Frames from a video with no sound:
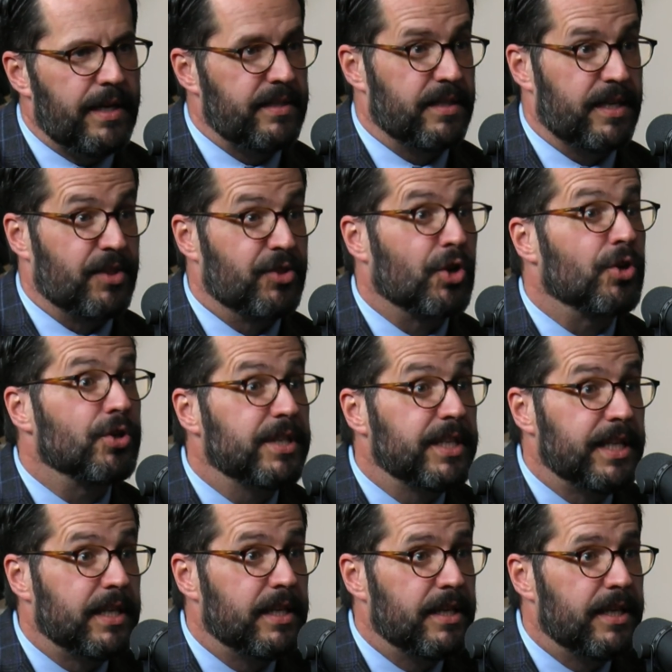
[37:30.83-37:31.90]
and he's like
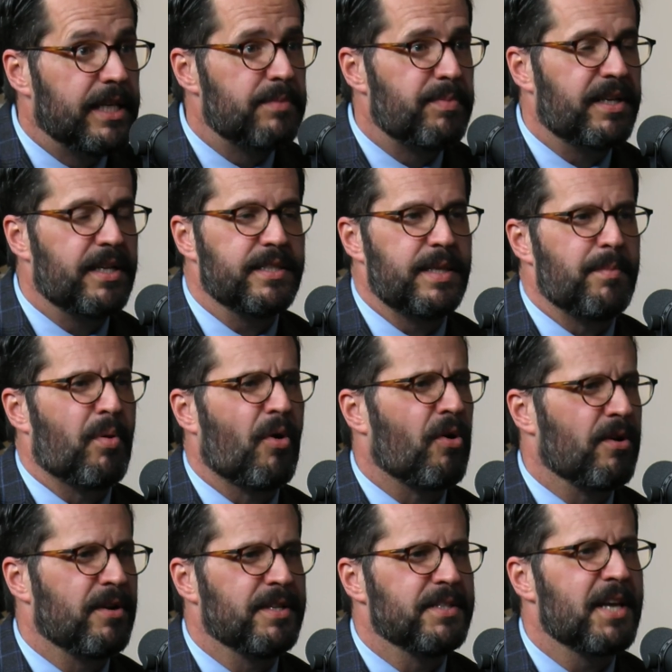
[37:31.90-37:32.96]
13 and mm-hmm. it's because he
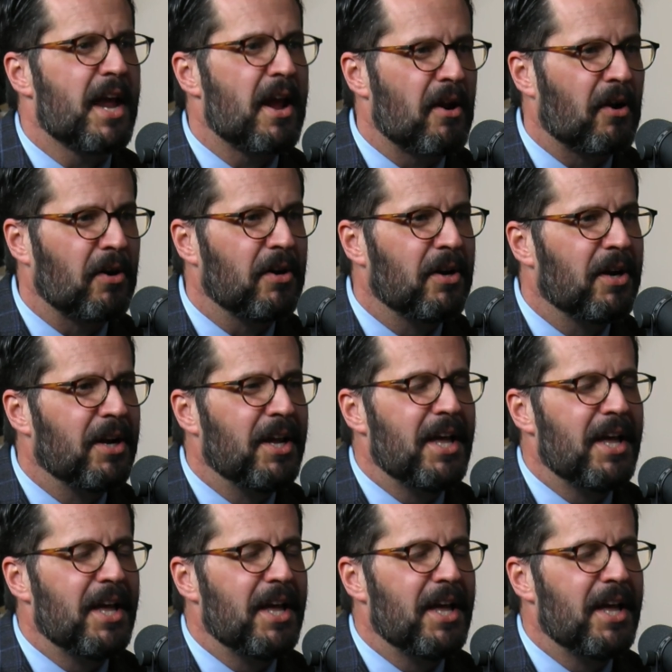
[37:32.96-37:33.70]
parted his hair.